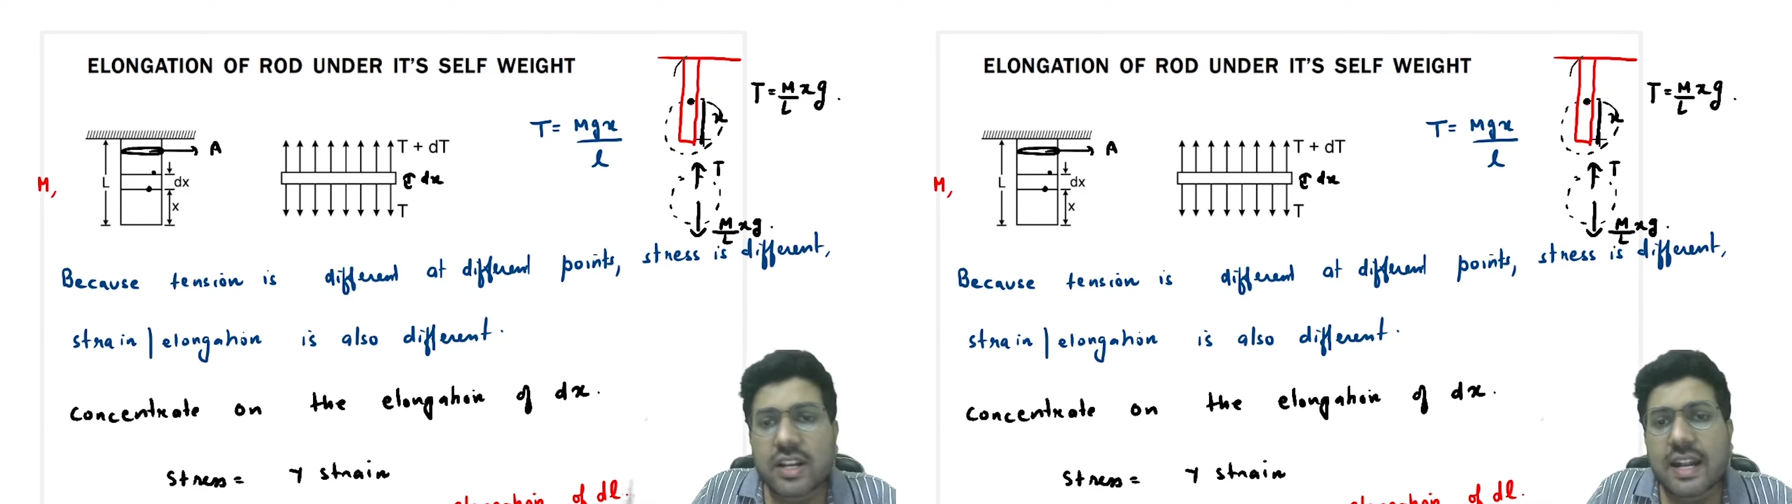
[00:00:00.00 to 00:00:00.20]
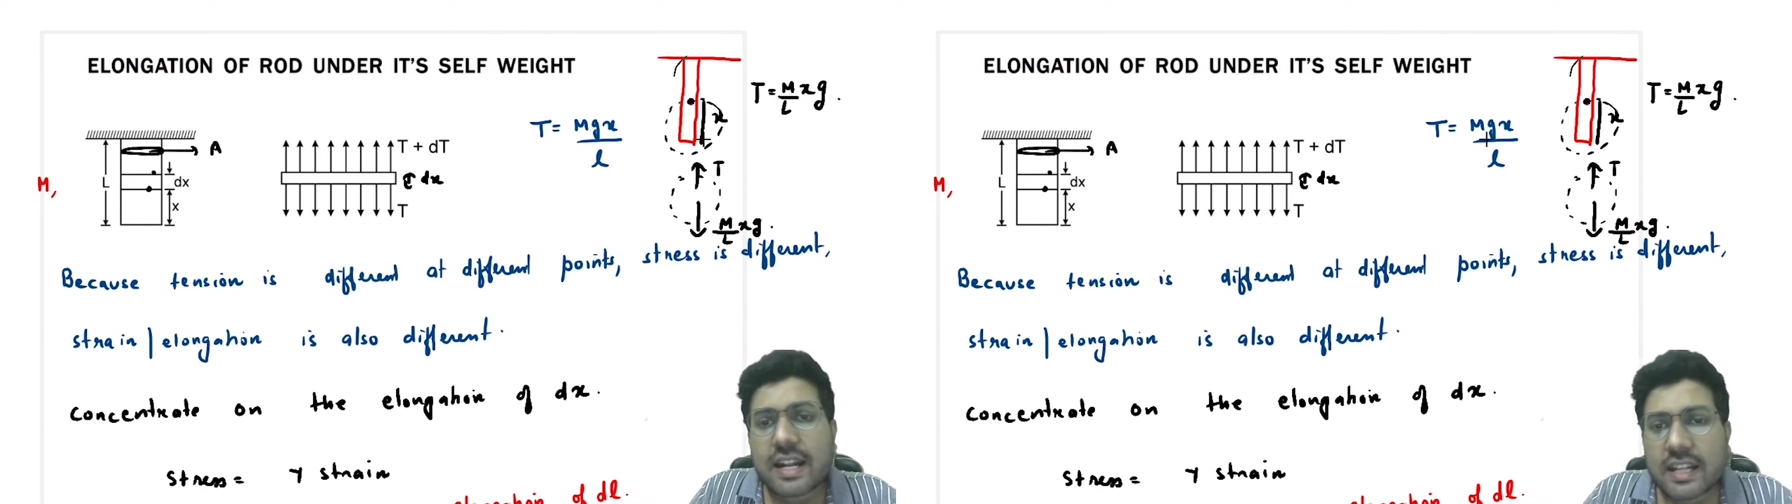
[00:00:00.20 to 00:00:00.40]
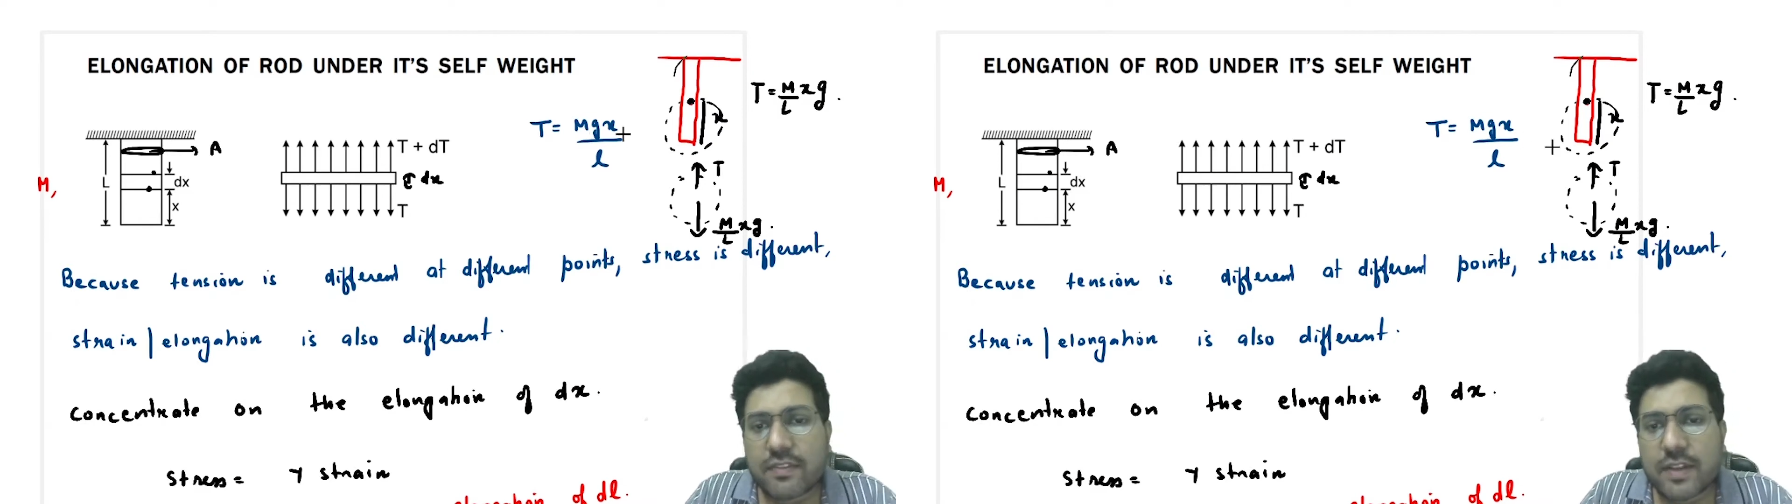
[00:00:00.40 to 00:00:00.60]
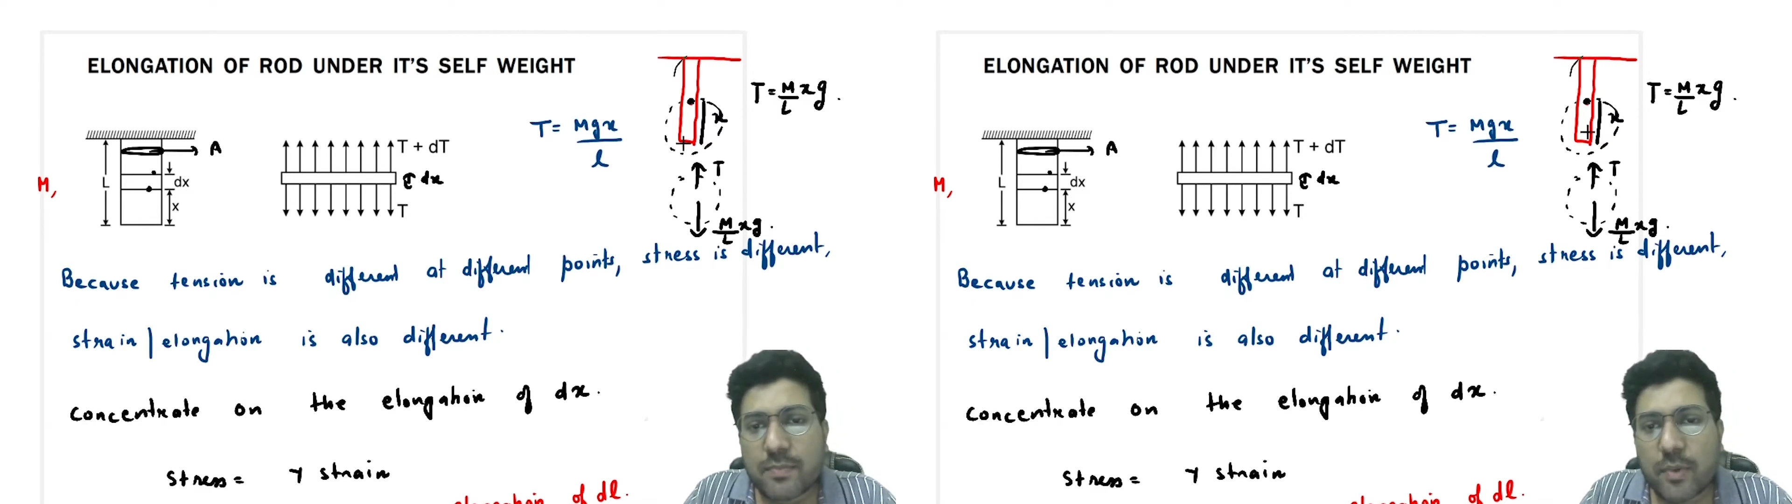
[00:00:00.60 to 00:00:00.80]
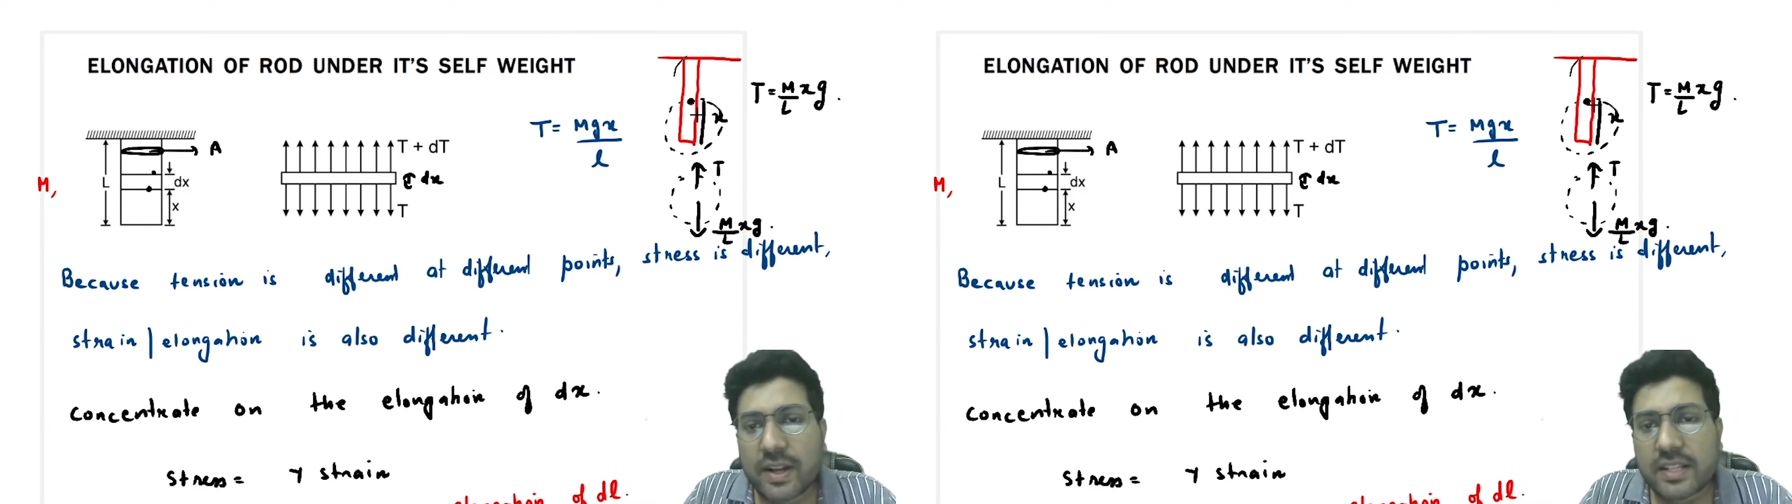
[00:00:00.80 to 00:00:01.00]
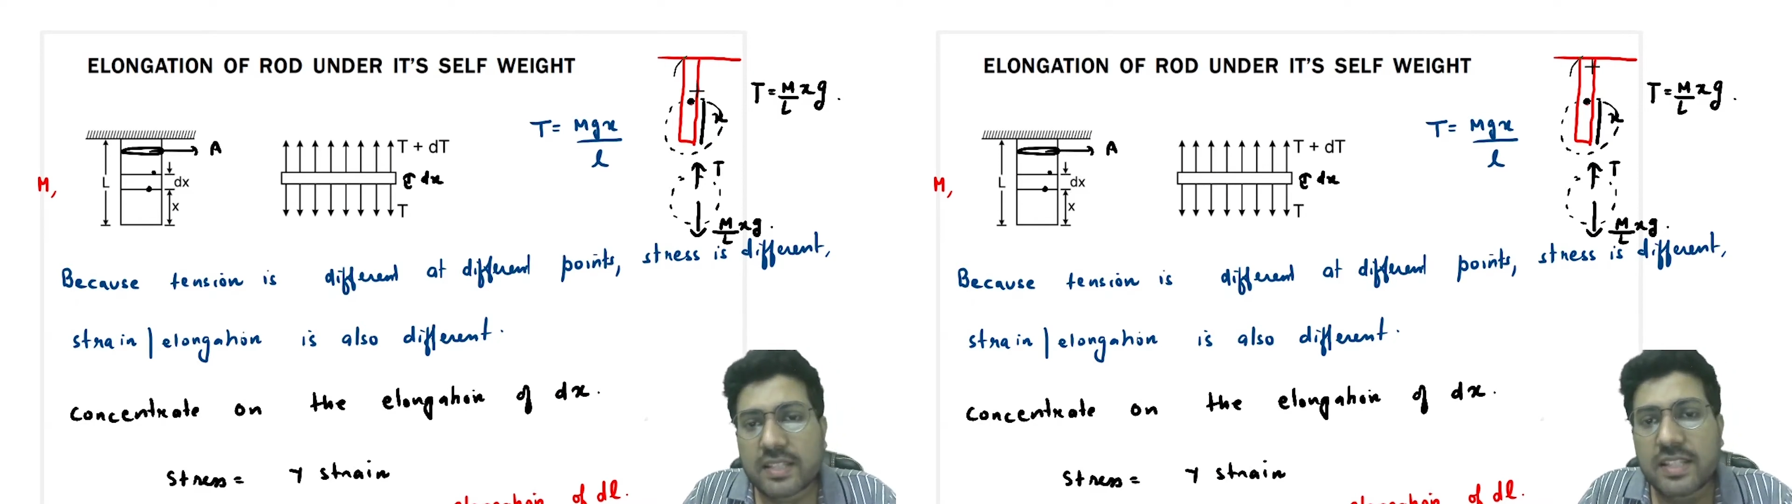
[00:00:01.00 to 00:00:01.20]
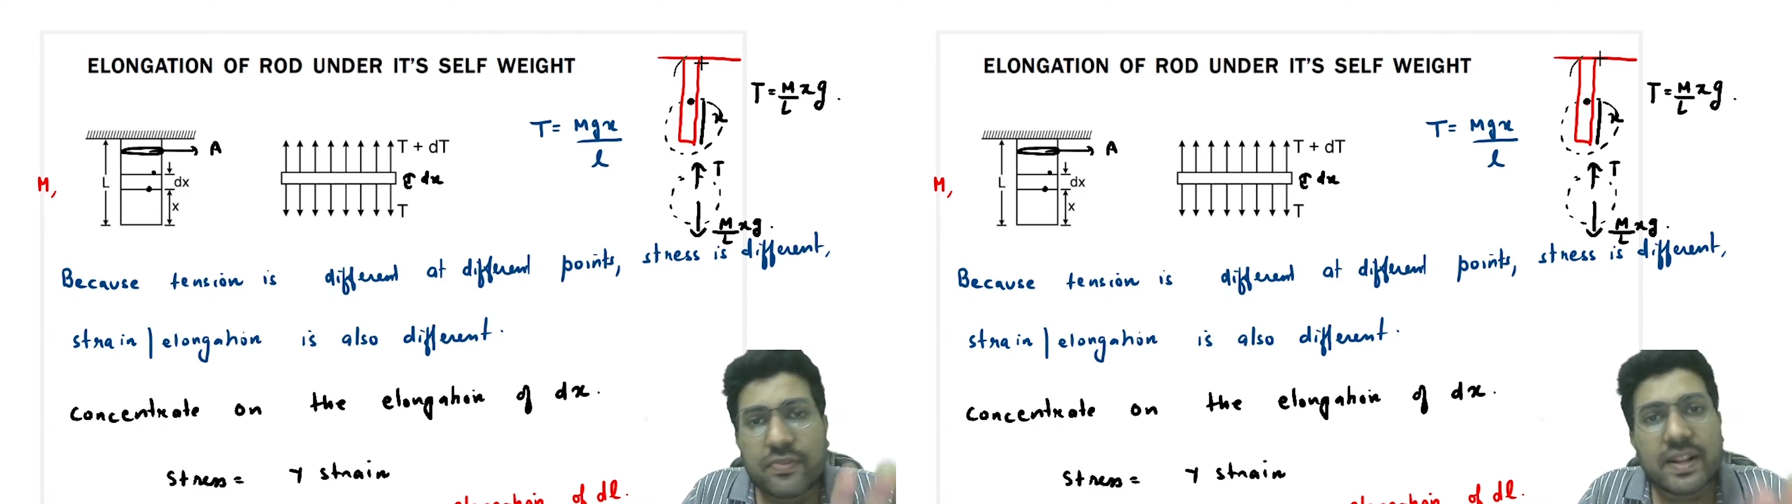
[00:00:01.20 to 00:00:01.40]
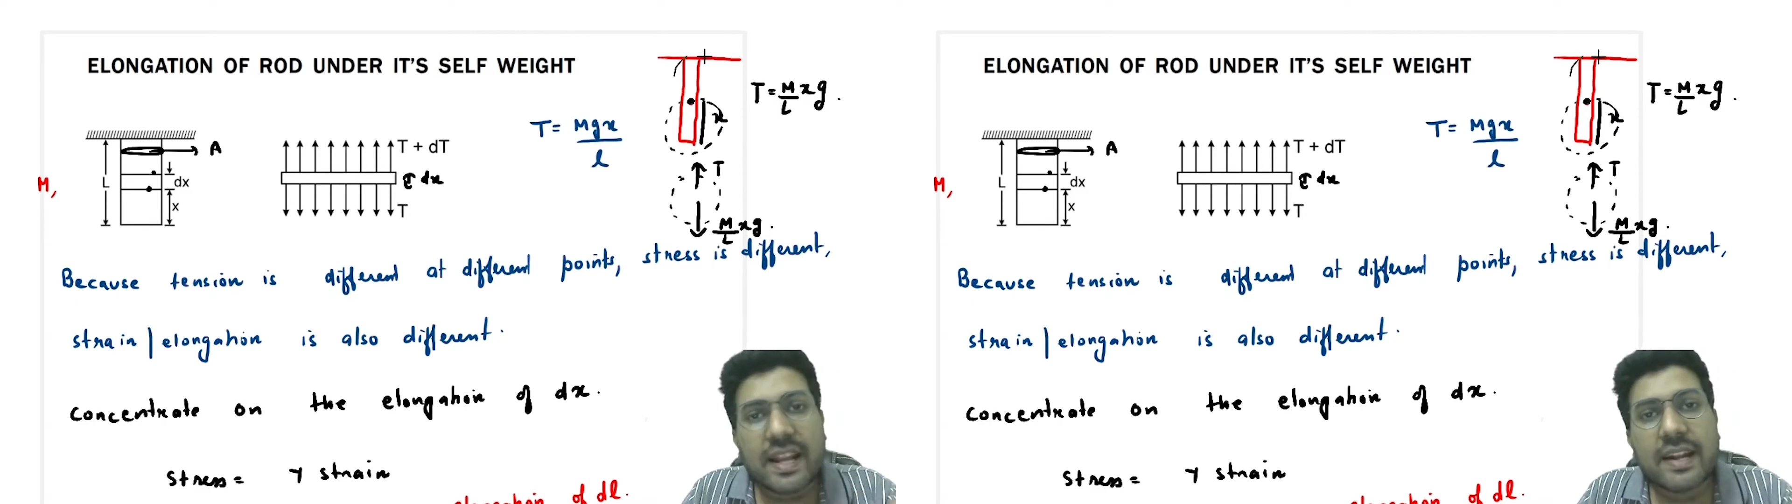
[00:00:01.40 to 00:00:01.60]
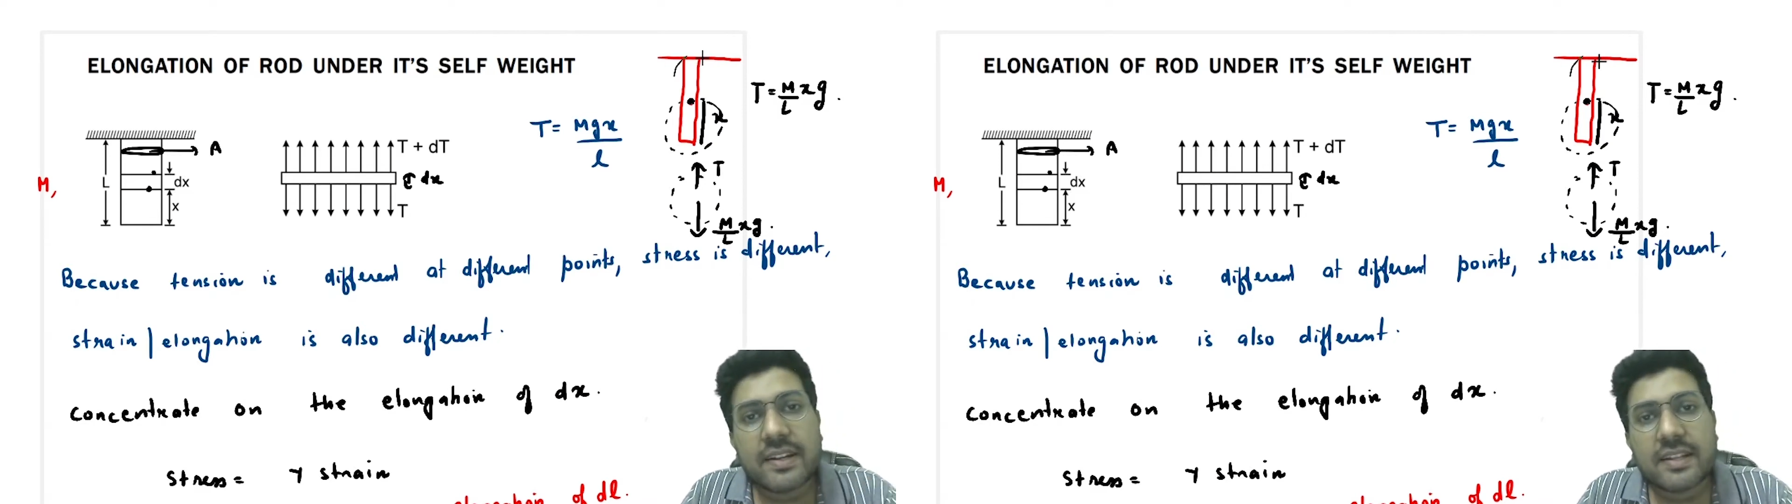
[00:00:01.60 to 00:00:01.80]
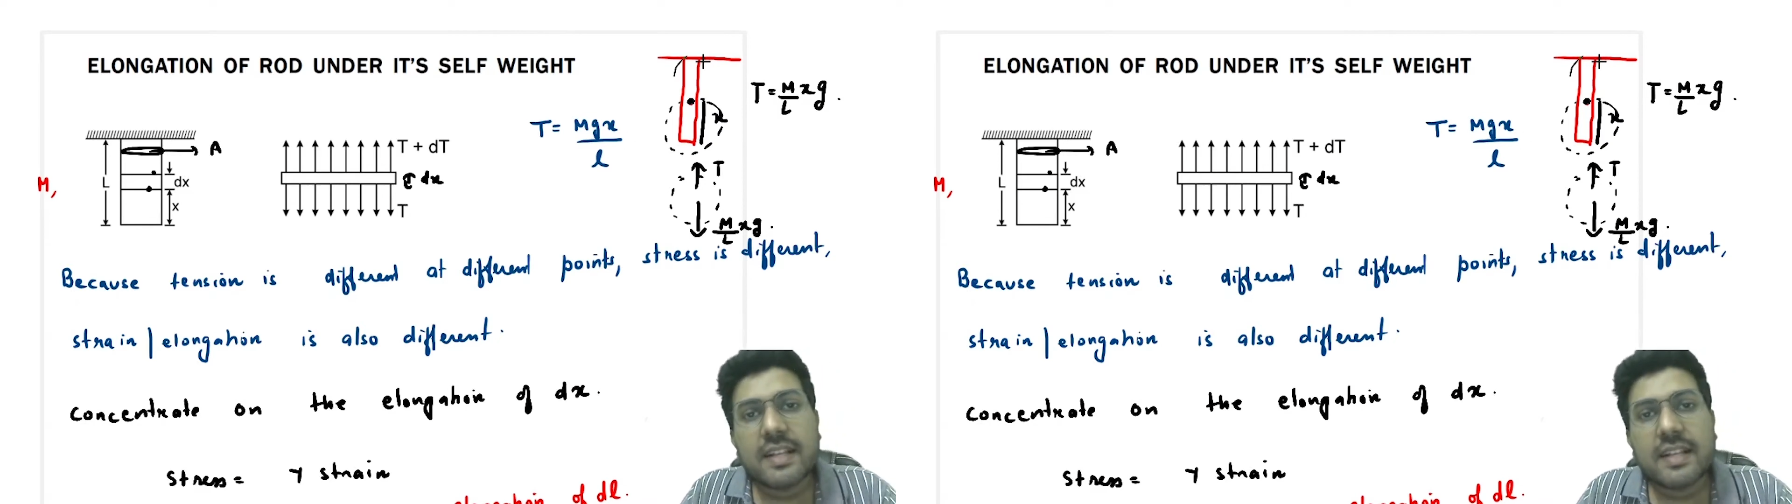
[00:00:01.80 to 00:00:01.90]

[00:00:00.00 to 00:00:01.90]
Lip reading: at every point is different,